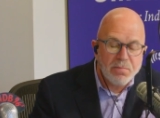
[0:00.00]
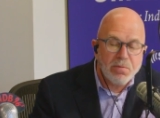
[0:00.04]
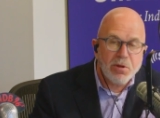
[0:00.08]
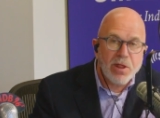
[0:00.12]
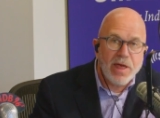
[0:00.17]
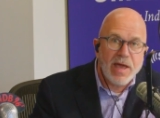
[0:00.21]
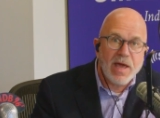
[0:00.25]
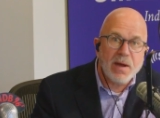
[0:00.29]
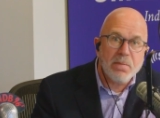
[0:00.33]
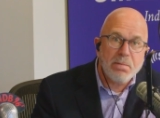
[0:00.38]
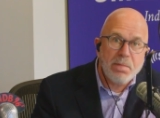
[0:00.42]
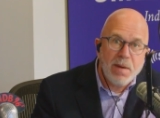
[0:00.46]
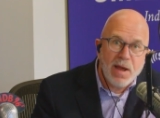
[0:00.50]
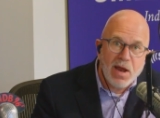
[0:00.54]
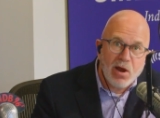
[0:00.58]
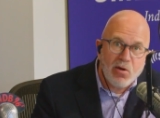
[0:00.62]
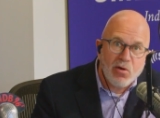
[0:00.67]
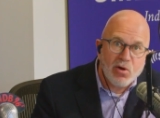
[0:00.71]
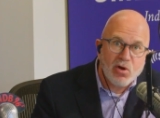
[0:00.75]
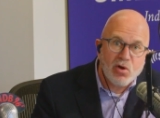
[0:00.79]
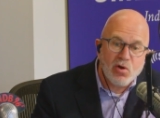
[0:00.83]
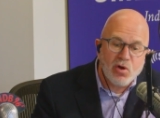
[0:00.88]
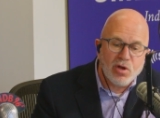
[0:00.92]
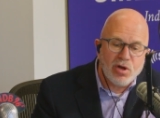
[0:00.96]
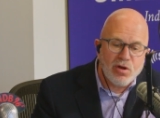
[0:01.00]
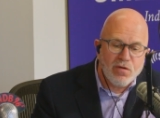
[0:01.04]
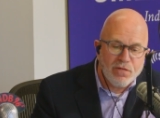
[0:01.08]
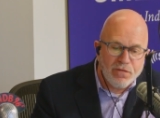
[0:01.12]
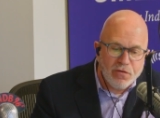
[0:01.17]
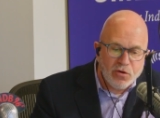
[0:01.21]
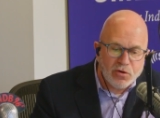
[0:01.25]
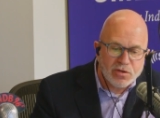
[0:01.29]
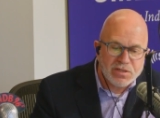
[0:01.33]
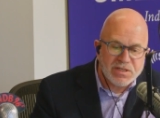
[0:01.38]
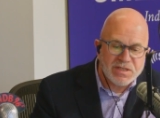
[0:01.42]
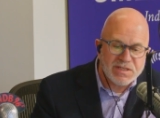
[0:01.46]
Planned Parenthood
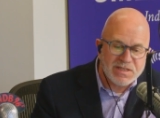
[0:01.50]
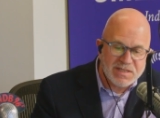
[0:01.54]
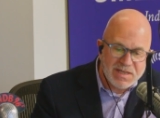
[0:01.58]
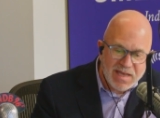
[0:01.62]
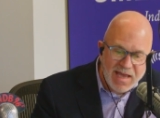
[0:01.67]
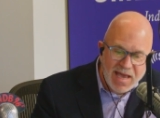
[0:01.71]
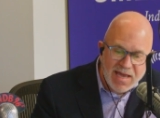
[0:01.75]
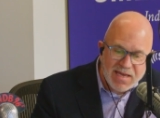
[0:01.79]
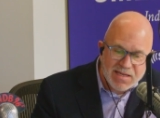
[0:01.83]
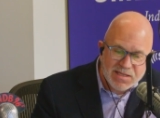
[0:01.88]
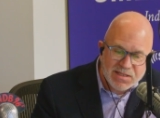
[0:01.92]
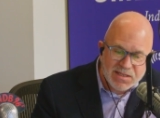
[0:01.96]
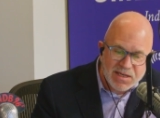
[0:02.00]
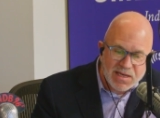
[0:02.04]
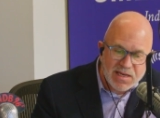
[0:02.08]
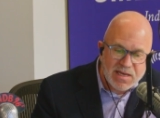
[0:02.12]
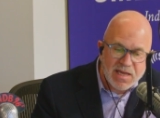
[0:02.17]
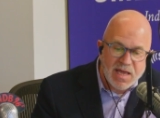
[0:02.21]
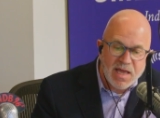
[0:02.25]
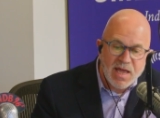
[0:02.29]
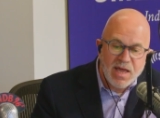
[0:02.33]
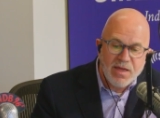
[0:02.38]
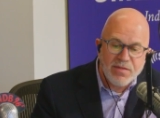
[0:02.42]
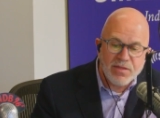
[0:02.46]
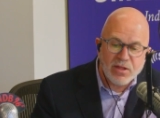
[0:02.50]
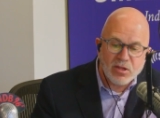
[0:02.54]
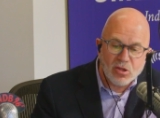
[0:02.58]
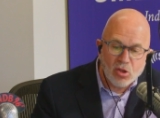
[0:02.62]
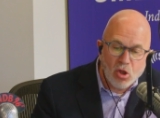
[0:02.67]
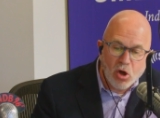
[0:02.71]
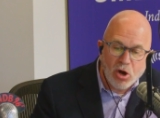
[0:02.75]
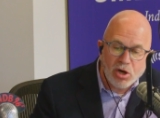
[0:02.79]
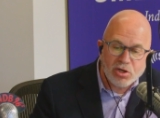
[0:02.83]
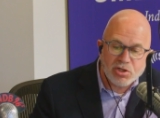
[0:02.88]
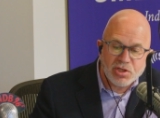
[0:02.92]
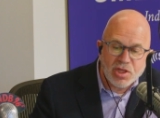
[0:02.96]
v. Casey, that
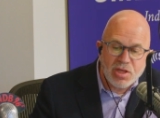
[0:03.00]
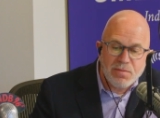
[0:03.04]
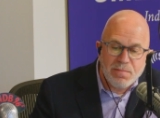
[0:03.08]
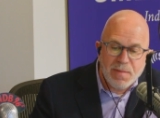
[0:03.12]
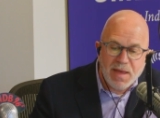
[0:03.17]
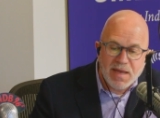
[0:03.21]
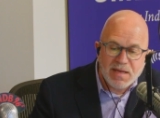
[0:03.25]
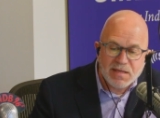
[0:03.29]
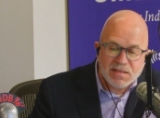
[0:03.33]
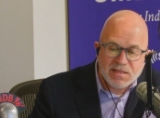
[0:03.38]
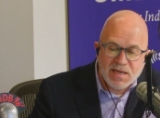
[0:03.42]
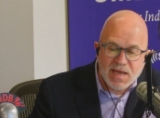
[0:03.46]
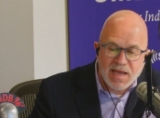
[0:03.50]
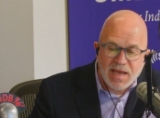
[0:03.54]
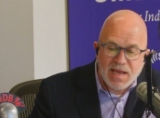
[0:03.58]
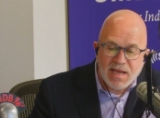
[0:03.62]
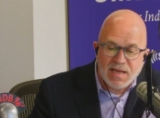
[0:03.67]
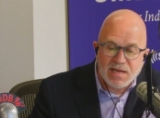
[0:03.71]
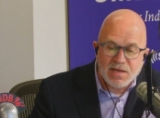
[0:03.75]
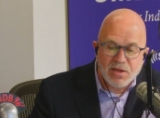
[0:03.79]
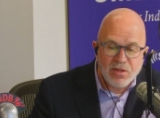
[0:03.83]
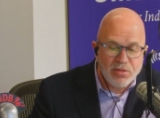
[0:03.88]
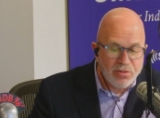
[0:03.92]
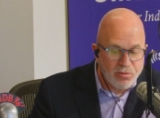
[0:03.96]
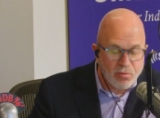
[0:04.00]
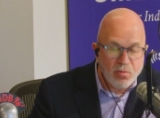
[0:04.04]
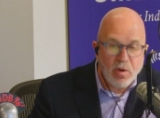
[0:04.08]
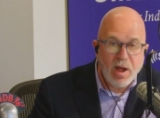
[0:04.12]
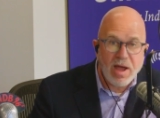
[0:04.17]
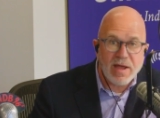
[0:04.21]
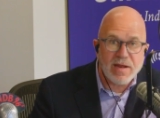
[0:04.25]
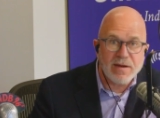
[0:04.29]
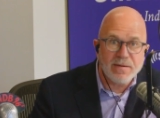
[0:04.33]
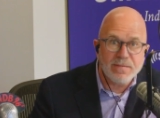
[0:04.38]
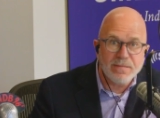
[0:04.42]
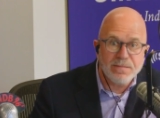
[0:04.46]
largely maintained the
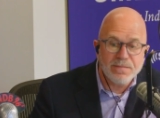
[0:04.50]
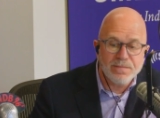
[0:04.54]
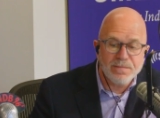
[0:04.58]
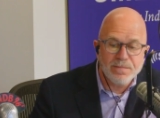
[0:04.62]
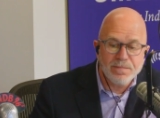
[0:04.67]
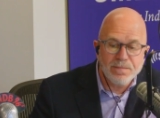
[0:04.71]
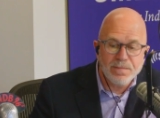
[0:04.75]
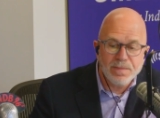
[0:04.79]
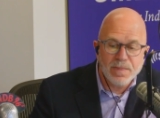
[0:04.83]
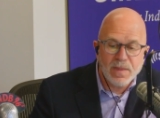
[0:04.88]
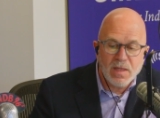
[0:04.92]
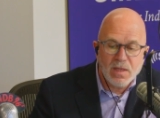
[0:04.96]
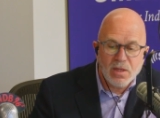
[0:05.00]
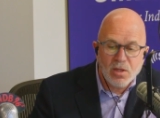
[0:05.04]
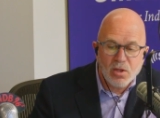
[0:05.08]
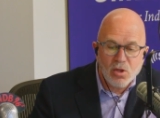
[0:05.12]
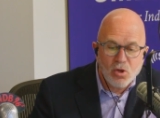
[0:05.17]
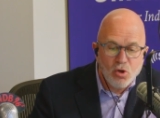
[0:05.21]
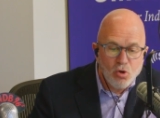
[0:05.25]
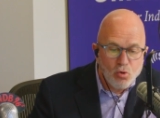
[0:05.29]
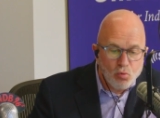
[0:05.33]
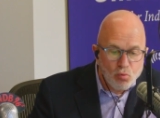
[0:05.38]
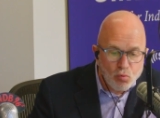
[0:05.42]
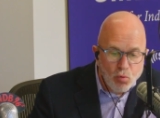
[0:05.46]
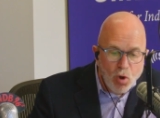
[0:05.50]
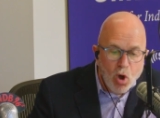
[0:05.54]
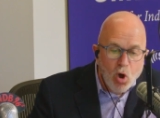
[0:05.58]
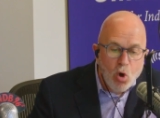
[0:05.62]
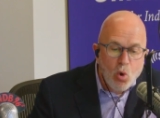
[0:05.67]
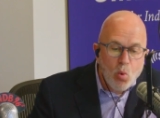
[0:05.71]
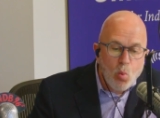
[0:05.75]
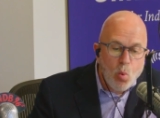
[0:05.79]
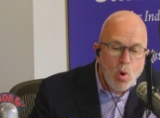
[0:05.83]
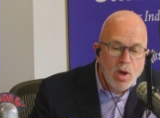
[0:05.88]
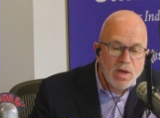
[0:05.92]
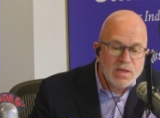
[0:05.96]
right.
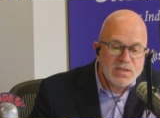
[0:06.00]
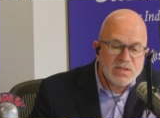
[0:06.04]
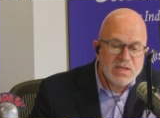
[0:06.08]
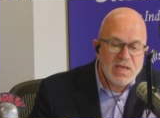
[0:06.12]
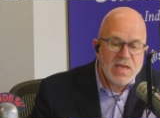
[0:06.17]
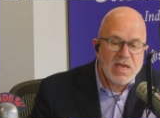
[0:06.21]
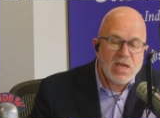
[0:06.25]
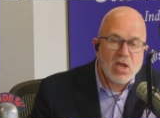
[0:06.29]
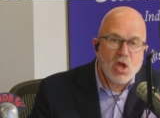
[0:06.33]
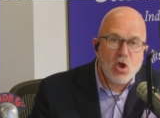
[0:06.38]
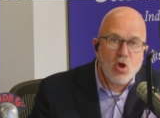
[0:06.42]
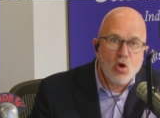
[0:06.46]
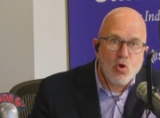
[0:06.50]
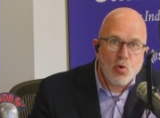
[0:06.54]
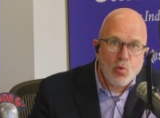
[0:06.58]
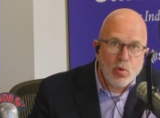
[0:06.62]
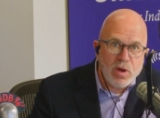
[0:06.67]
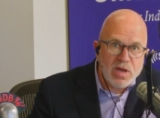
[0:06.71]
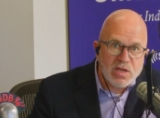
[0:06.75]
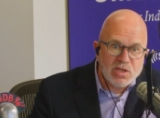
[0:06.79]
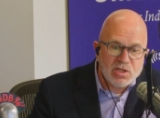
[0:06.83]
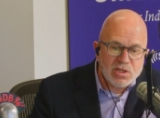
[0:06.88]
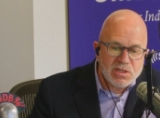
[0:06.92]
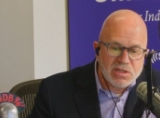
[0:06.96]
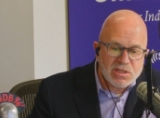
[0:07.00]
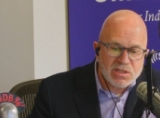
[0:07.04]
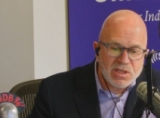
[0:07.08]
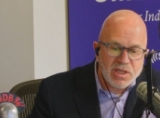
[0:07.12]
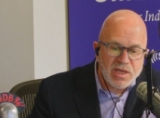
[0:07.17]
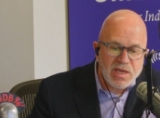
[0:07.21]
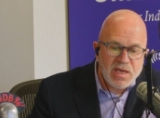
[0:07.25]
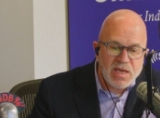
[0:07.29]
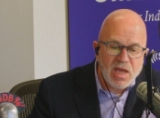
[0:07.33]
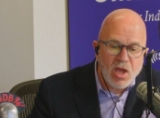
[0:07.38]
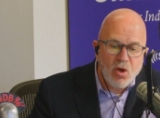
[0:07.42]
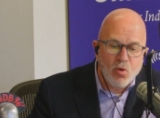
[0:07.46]
Roe was
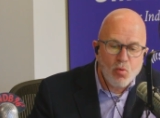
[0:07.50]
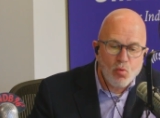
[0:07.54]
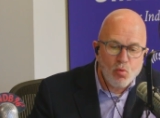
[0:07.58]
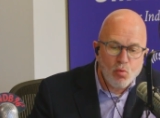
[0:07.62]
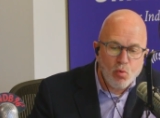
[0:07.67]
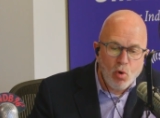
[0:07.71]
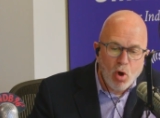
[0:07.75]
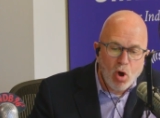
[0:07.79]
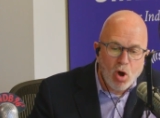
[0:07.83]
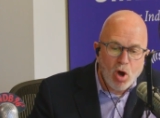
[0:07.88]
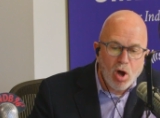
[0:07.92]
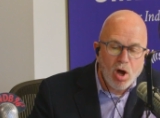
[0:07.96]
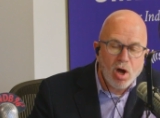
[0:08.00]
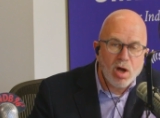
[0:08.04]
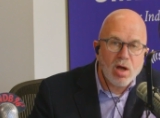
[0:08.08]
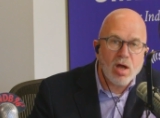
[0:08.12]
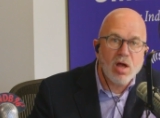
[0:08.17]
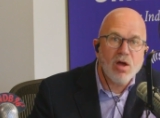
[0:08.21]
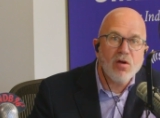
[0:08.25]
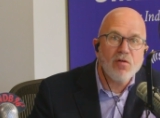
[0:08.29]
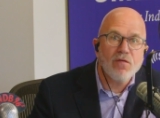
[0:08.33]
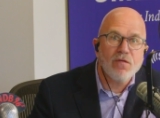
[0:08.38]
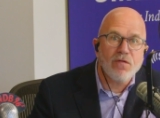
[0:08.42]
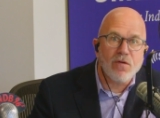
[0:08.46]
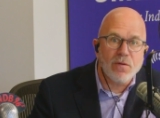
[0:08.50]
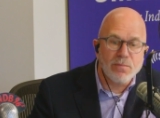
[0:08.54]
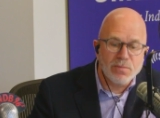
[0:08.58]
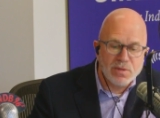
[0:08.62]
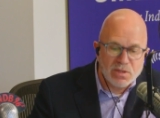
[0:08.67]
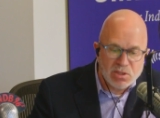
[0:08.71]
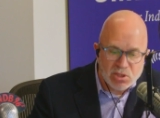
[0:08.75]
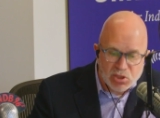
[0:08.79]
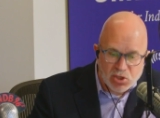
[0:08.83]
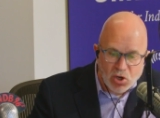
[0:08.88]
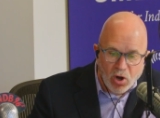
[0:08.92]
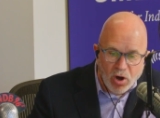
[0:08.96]
egregiously wrong from
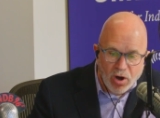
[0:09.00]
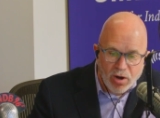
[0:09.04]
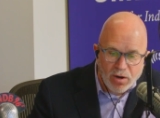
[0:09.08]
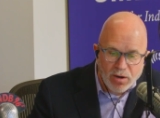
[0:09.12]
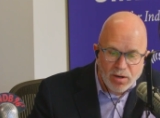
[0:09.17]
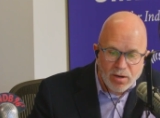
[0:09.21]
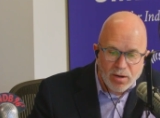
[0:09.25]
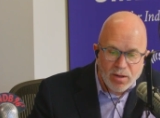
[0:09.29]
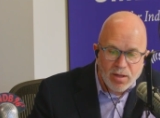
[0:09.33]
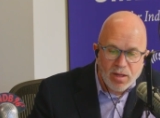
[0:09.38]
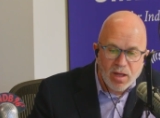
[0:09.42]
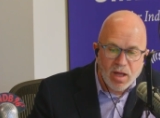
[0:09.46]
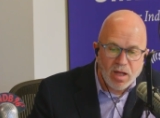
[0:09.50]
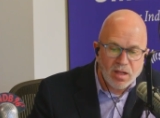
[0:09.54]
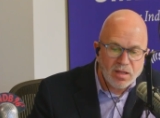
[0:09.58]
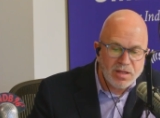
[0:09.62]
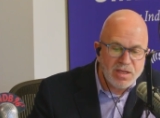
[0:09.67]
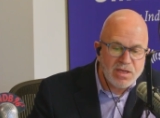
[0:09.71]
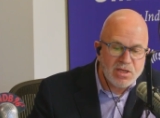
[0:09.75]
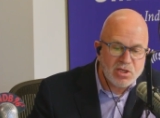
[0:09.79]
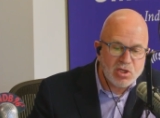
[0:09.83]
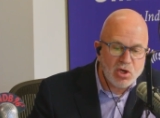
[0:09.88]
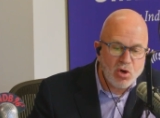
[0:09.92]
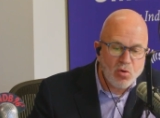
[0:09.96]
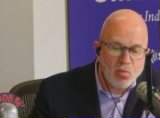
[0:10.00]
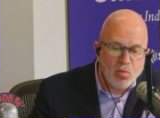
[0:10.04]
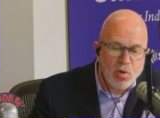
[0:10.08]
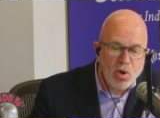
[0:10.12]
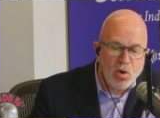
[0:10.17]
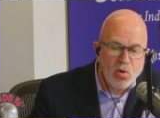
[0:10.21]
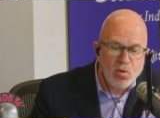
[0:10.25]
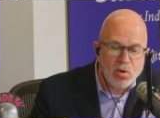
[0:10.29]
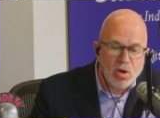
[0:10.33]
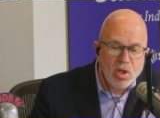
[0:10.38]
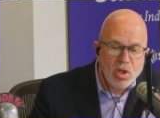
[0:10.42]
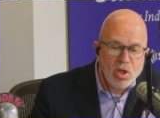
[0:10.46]
the start, Alito
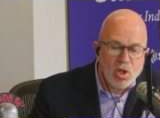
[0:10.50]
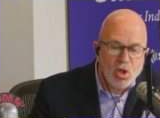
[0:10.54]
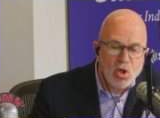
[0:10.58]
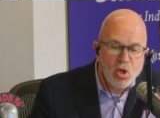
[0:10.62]
wrote.